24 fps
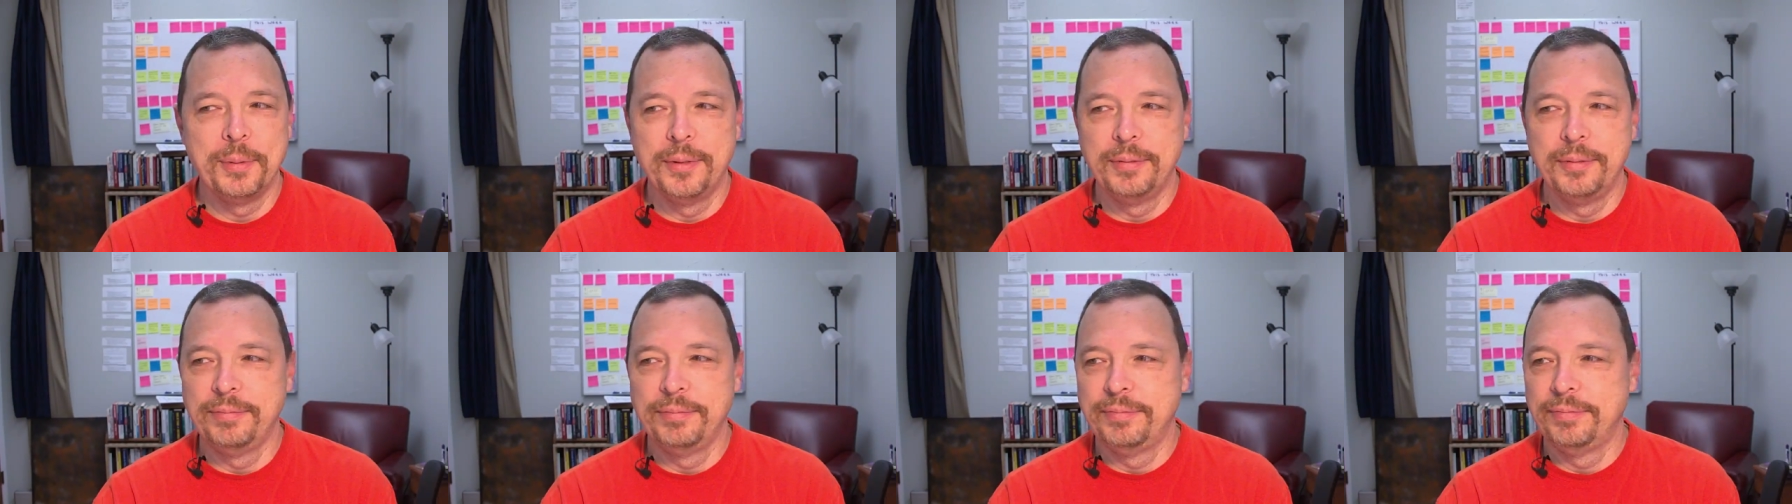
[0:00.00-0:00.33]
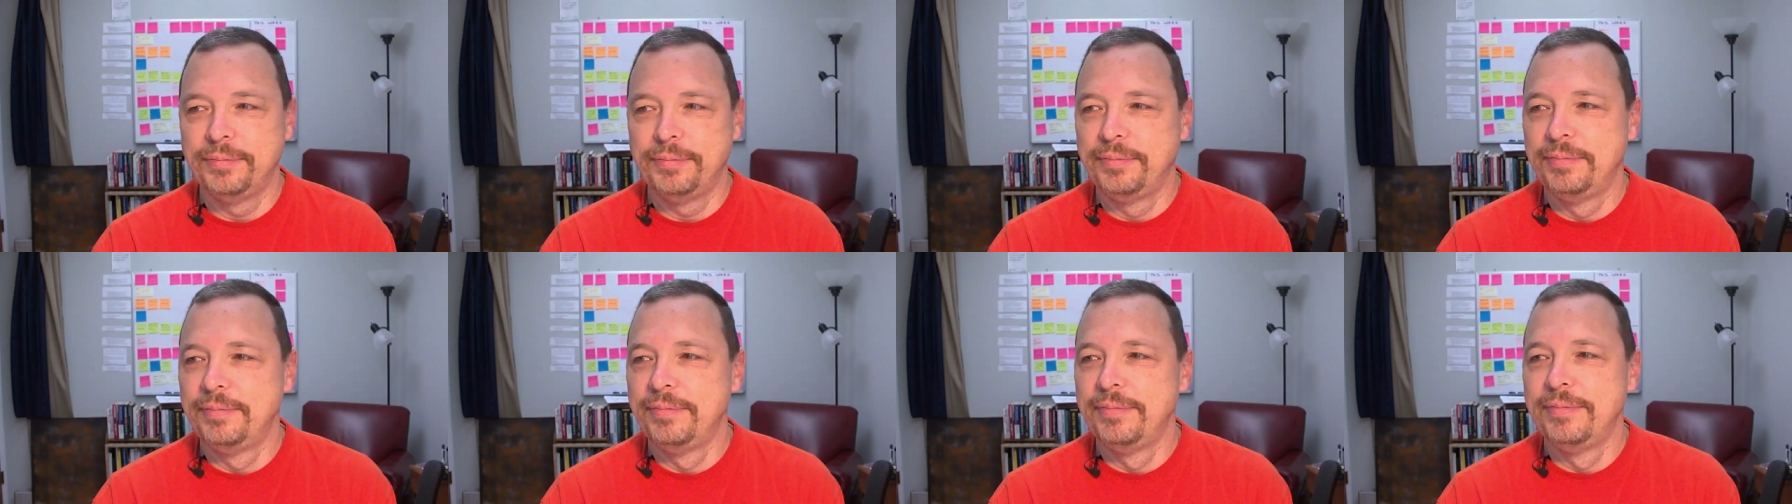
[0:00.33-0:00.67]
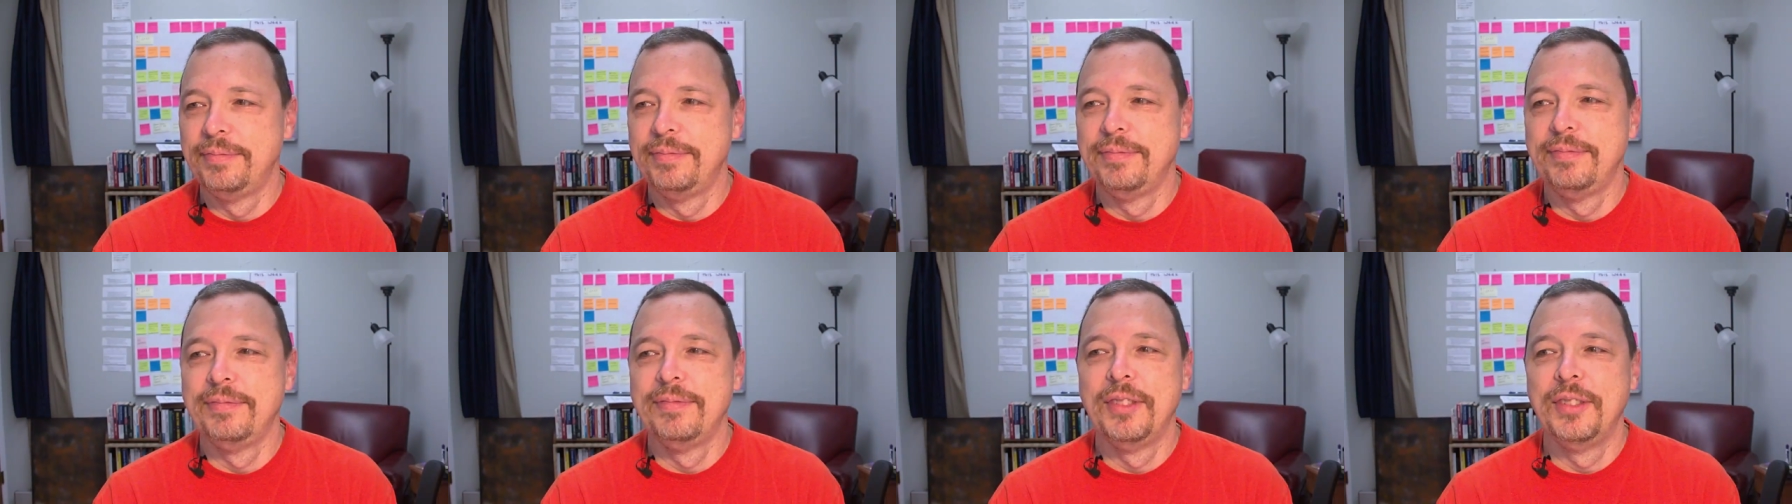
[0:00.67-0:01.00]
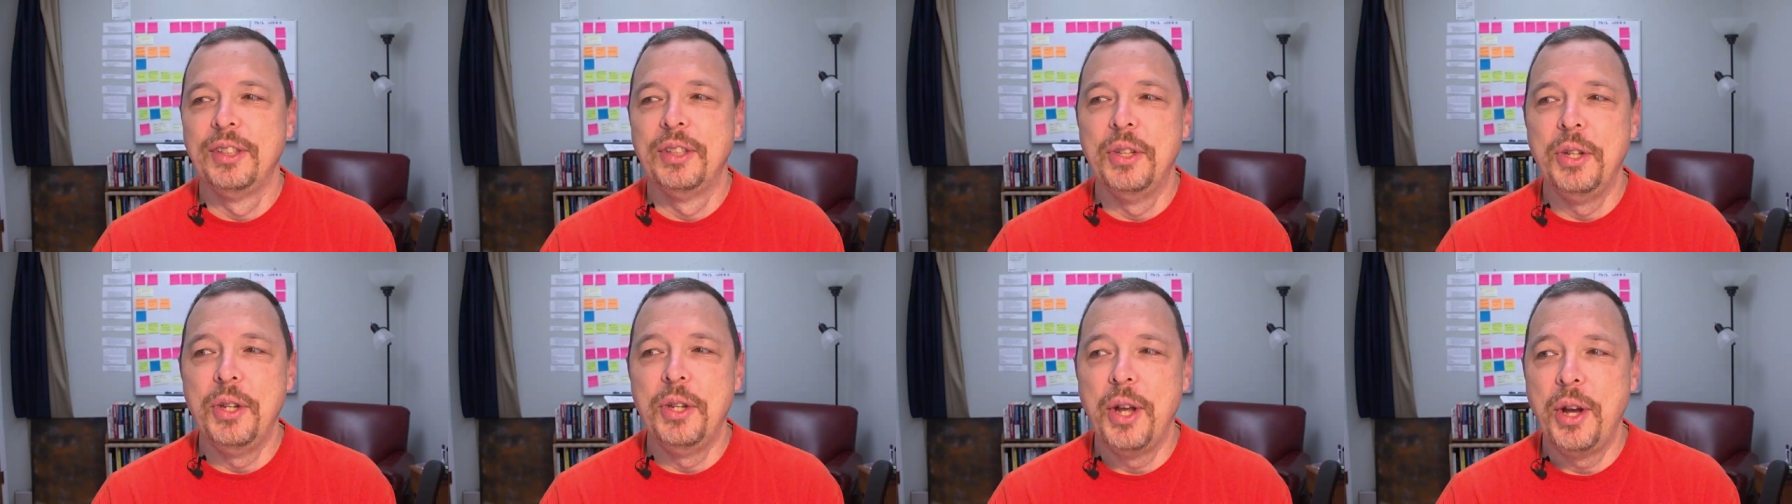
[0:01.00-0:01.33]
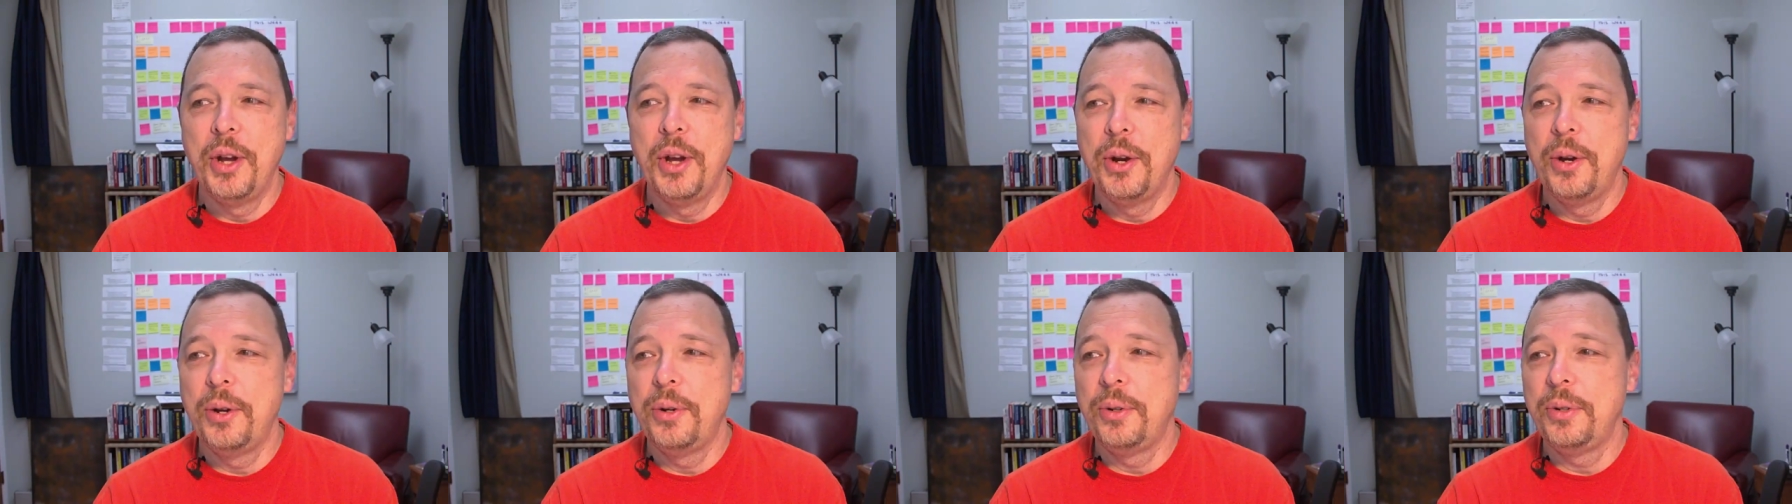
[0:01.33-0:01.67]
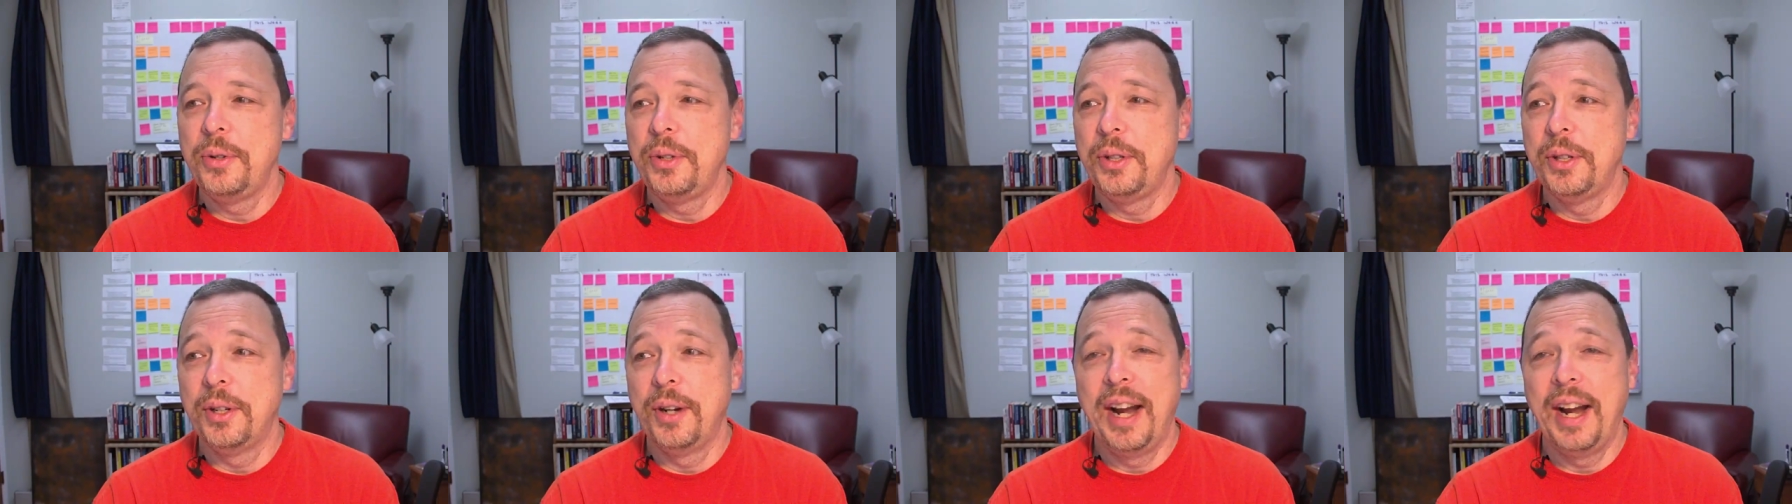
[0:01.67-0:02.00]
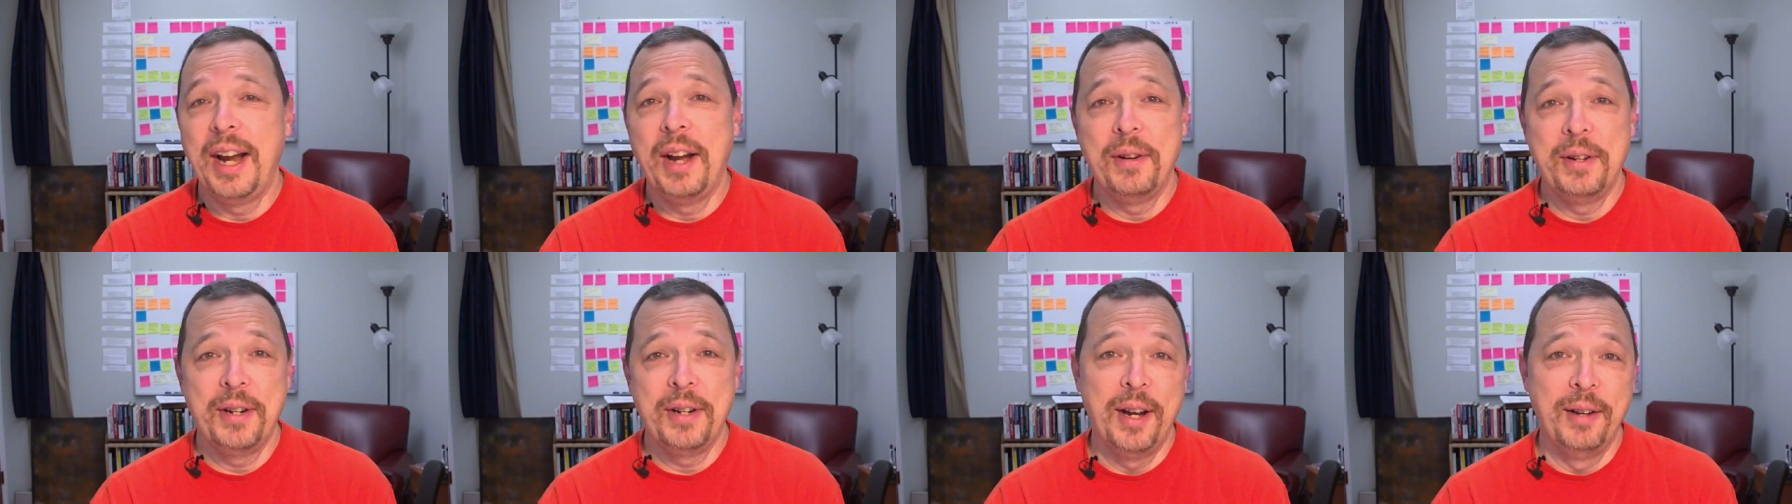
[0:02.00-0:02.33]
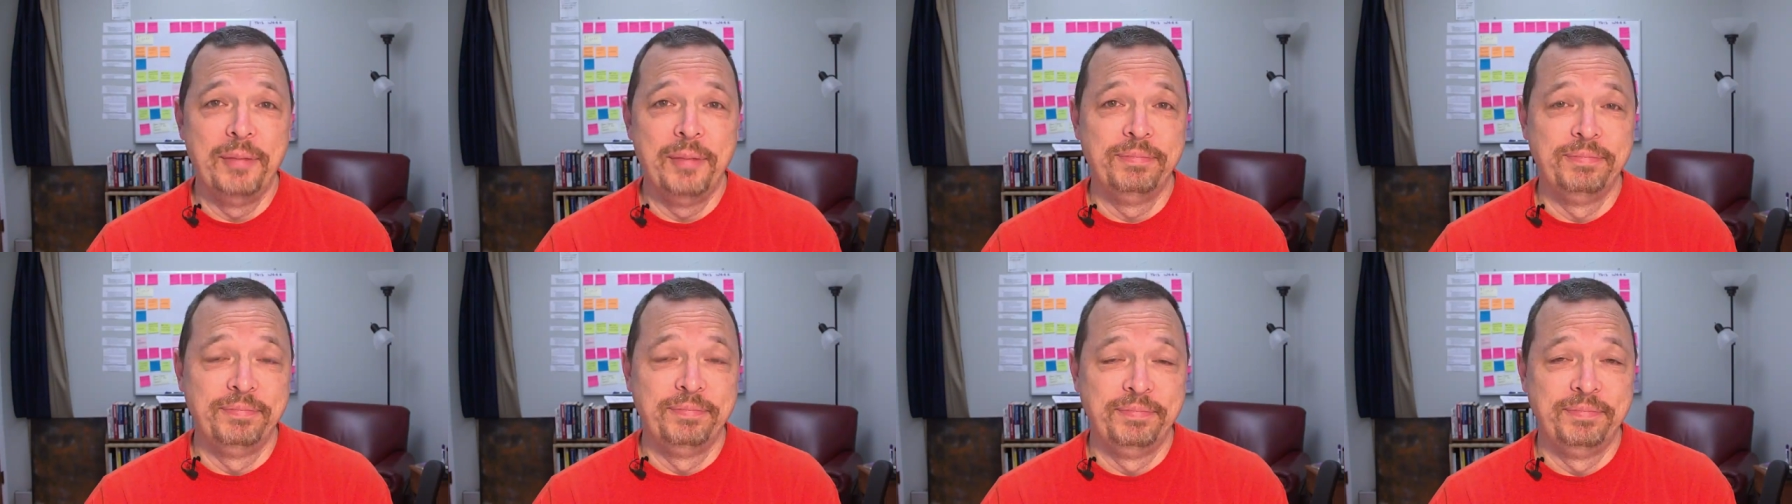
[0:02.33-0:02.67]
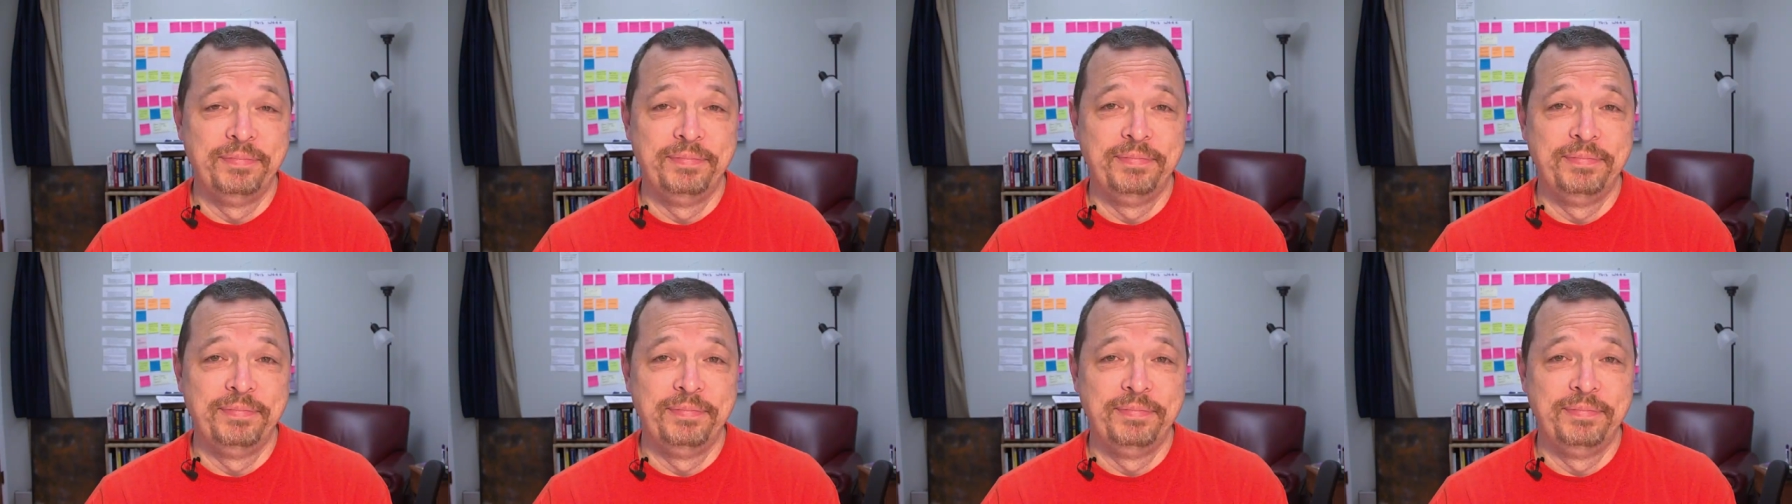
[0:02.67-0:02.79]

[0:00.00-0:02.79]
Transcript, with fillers: one. Know your outcome.